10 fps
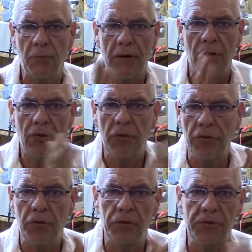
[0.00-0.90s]
break all
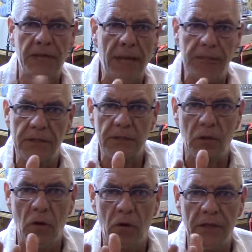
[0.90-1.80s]
those steps
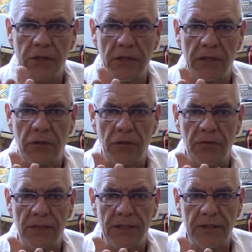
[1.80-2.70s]
slowly, so it turns
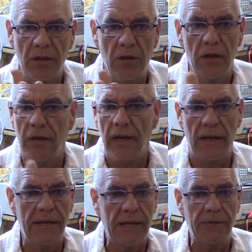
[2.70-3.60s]
very slow,
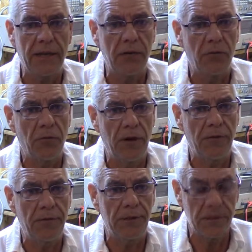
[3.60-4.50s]
and it can think very, very